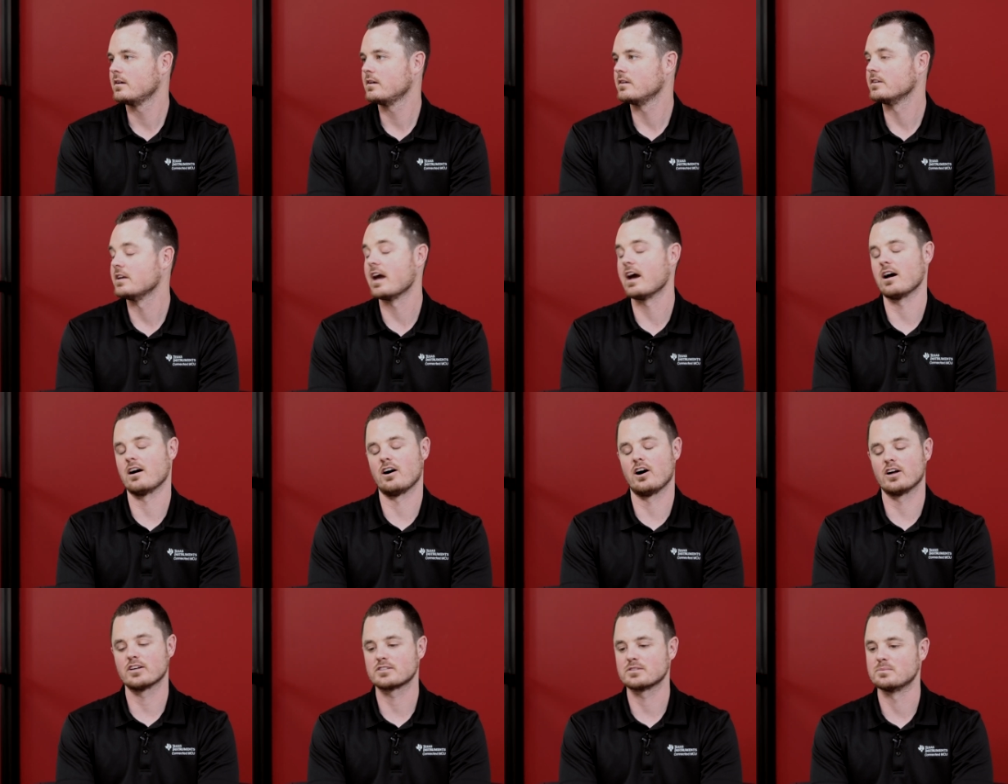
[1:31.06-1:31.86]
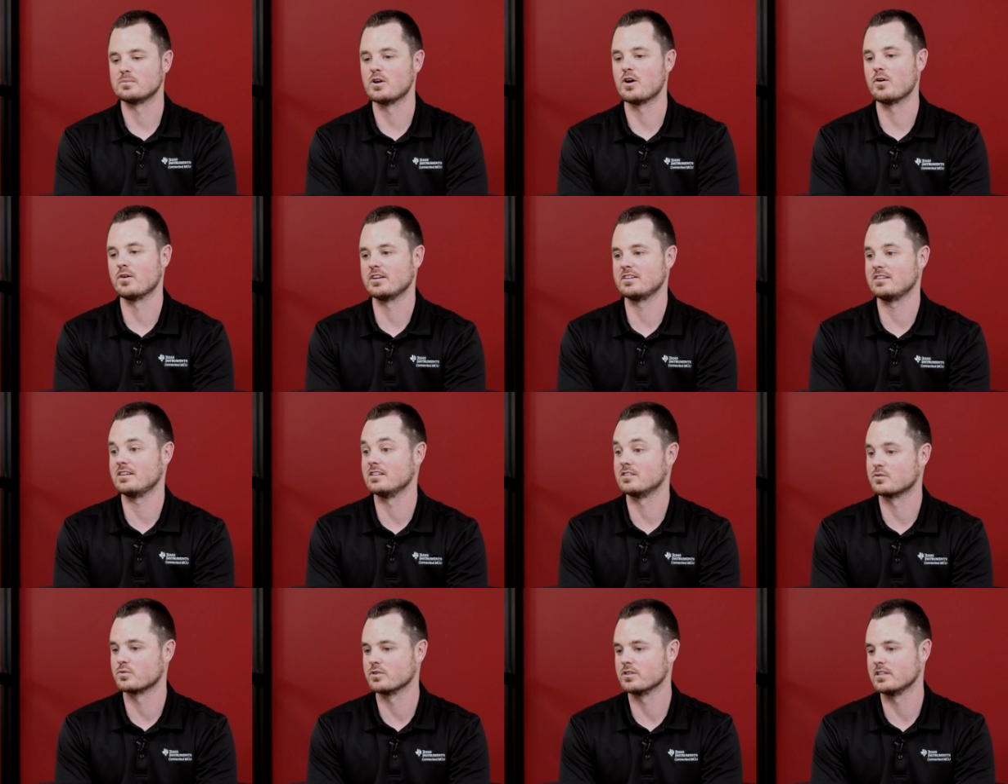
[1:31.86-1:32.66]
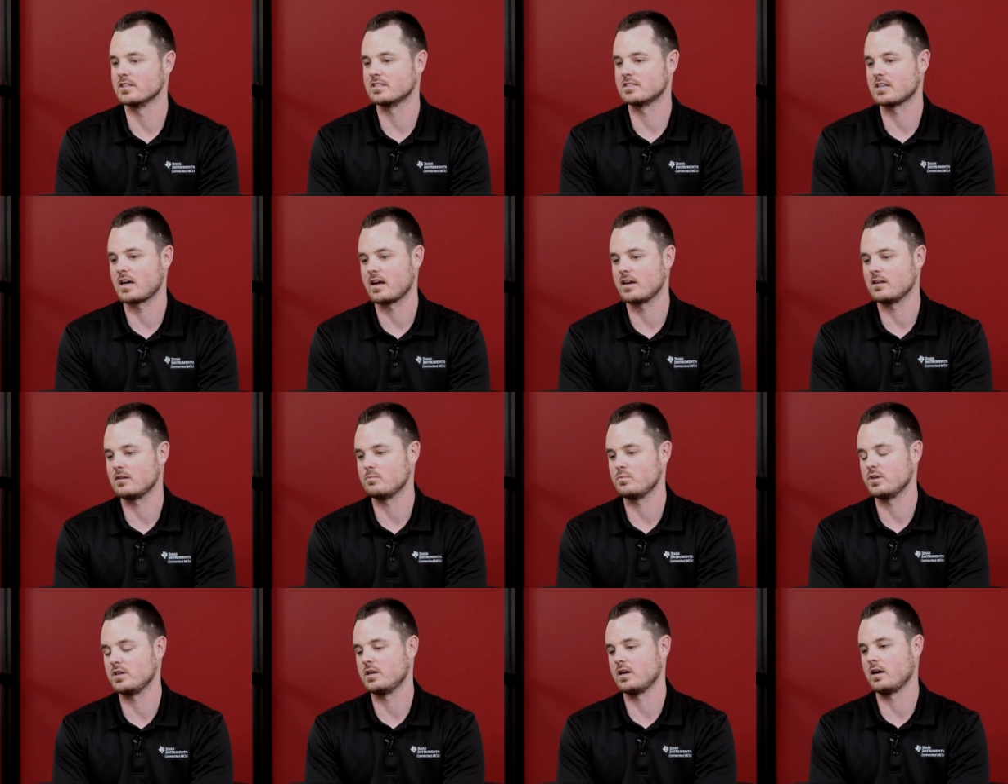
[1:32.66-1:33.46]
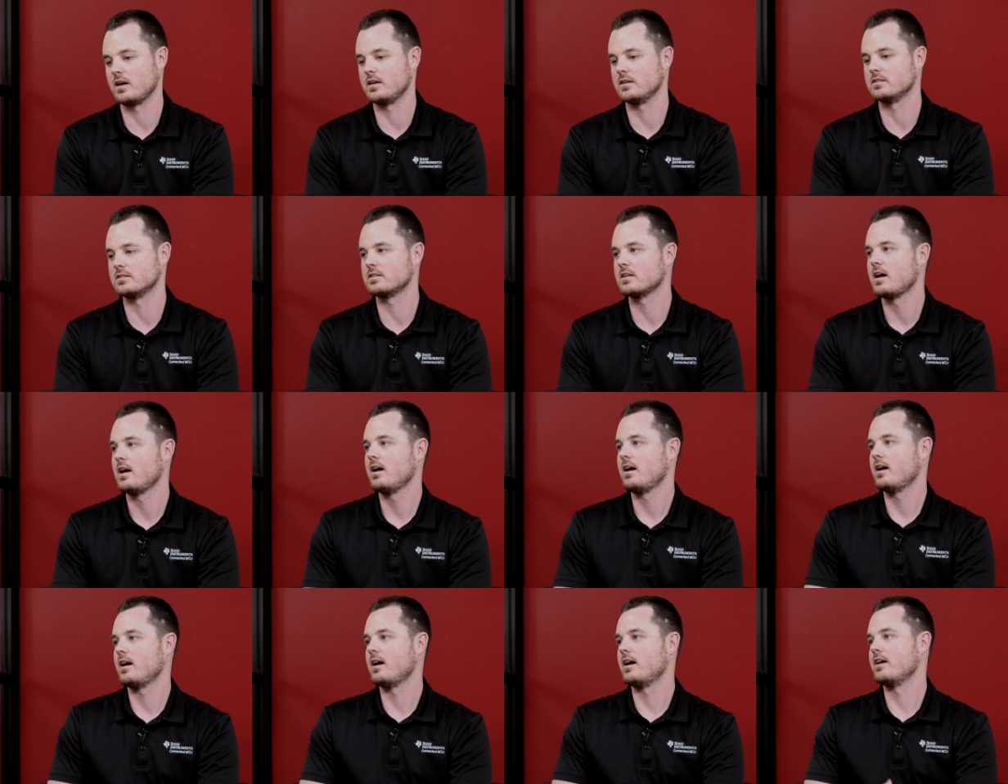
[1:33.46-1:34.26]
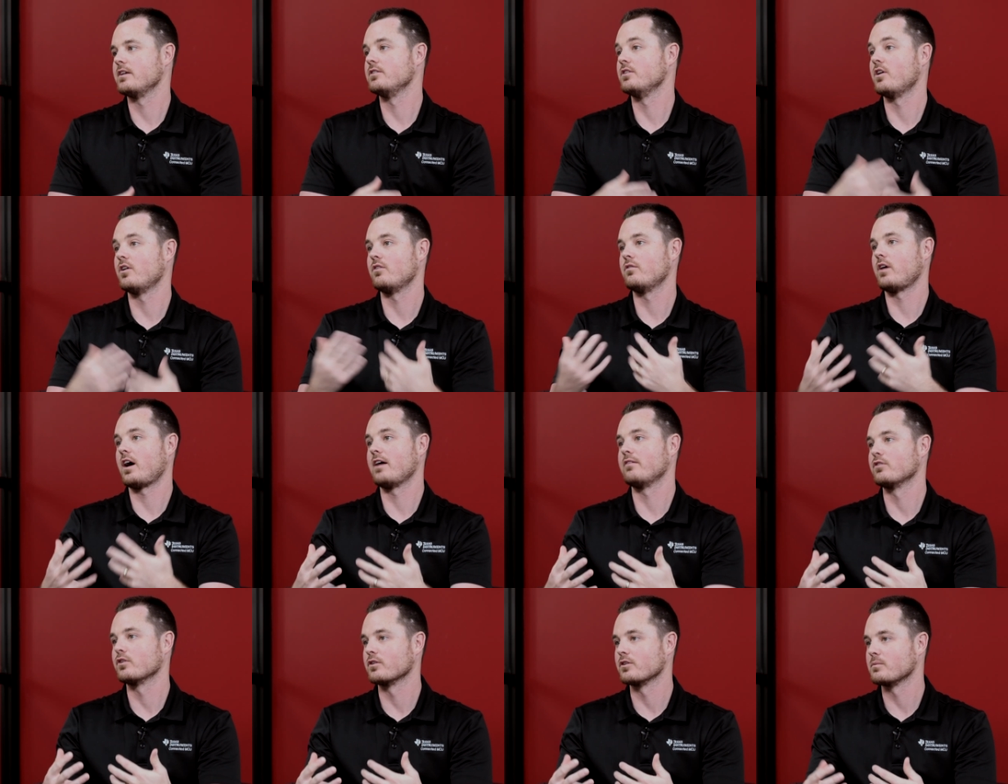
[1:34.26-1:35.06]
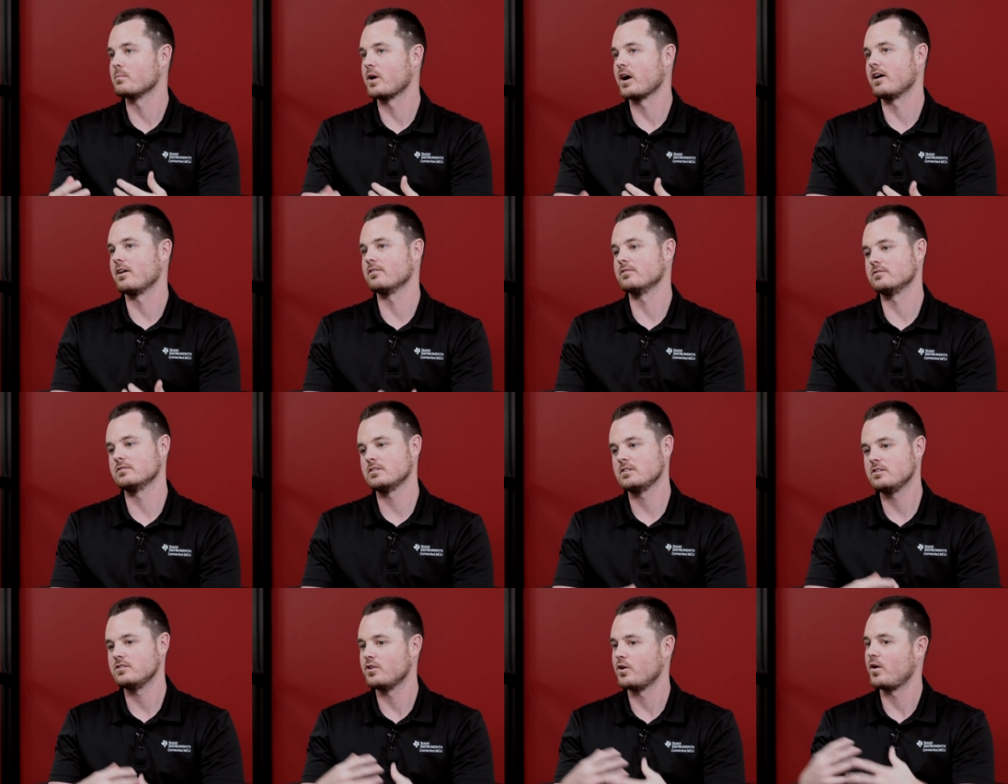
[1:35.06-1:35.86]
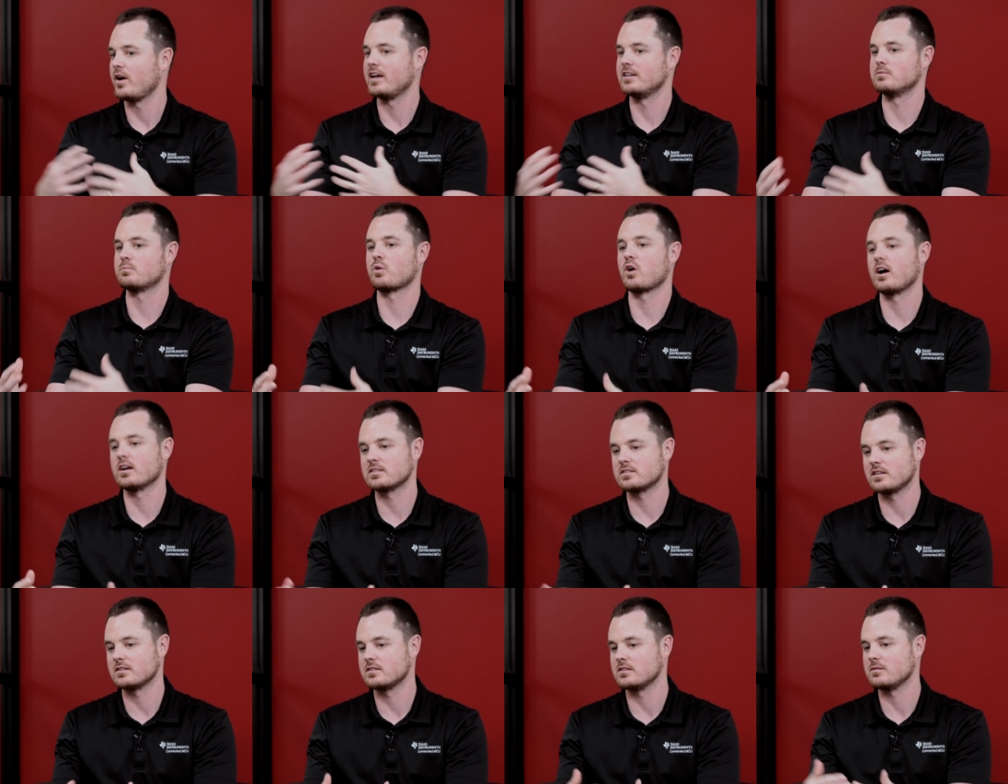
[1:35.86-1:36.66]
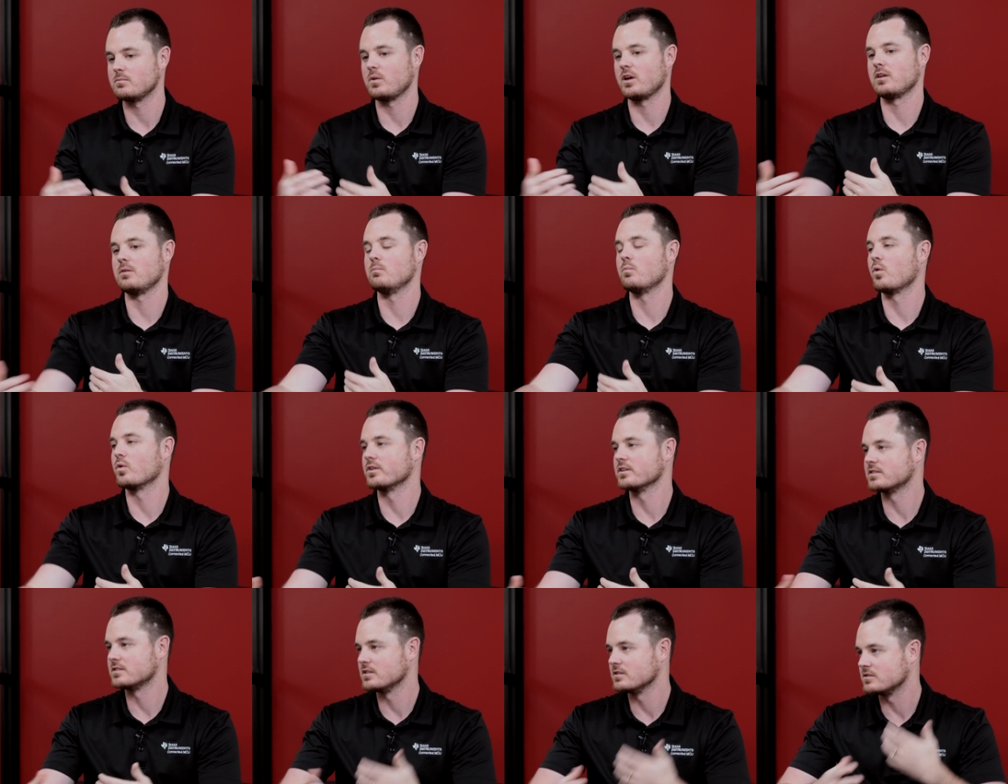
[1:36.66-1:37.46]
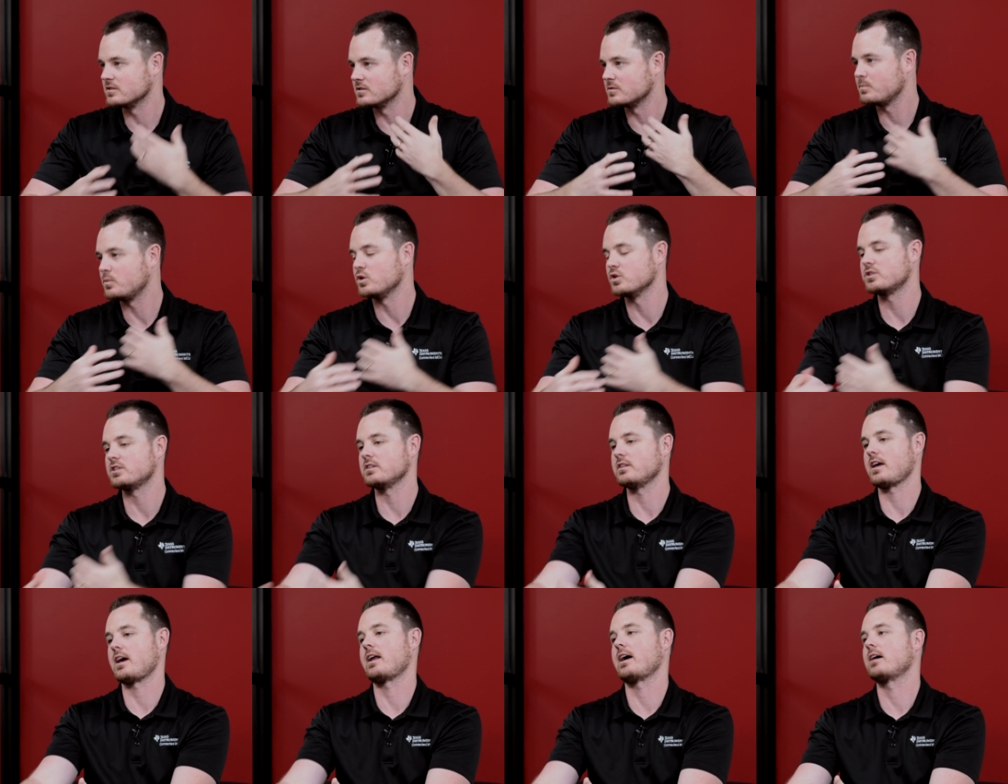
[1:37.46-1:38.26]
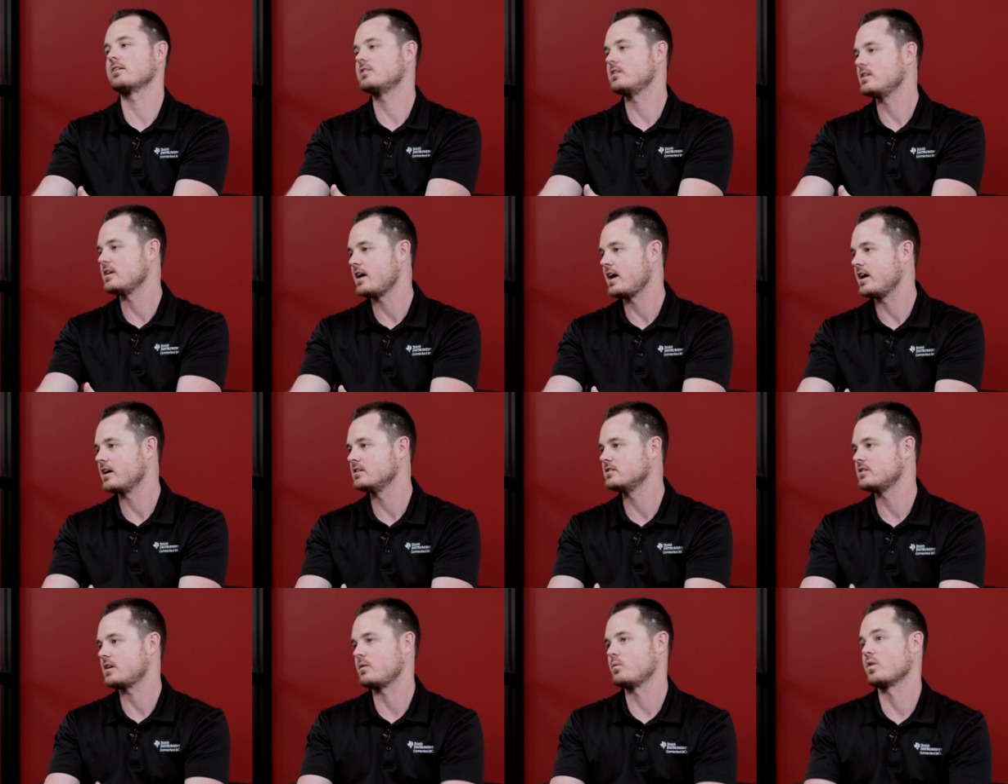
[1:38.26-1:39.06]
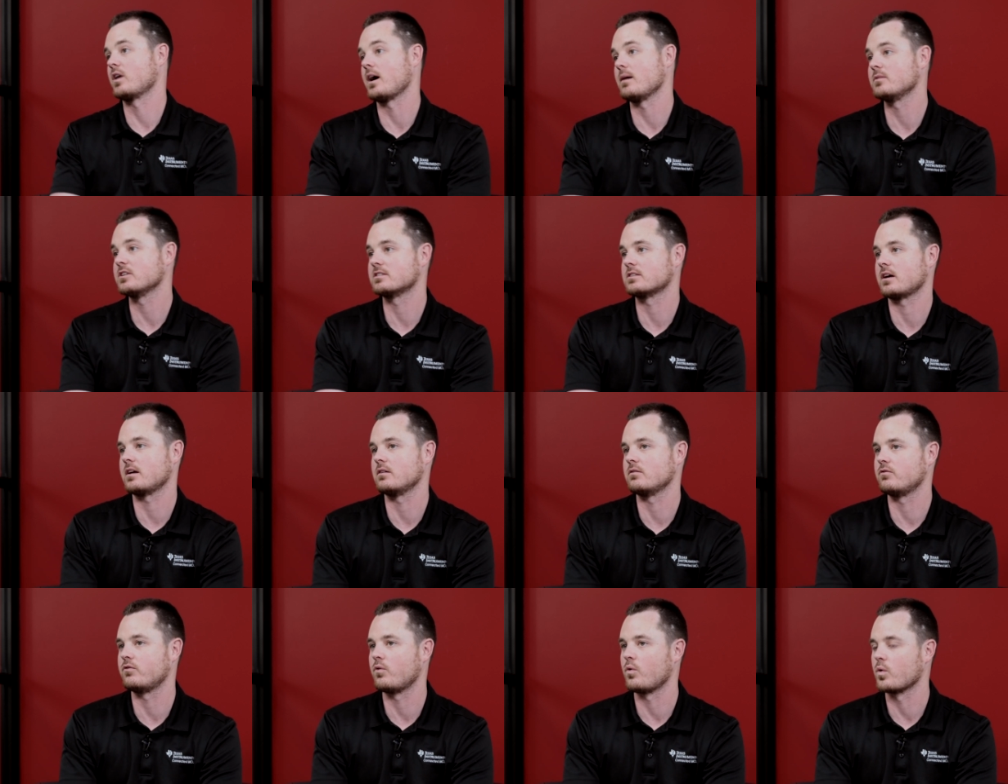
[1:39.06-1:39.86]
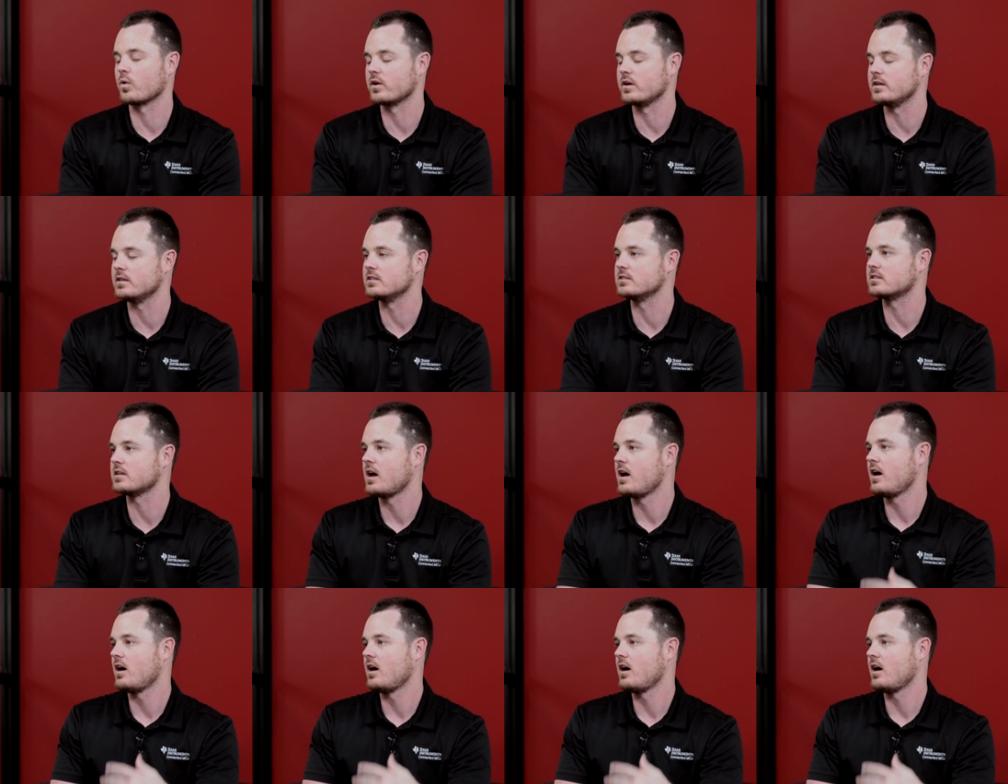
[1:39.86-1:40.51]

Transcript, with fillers: Yeah, awesome. No, it, it's really exciting because uh, you know, I've heard about you know, edge processing, making more decisions, pushing that out to the edge, and what I'm excited for is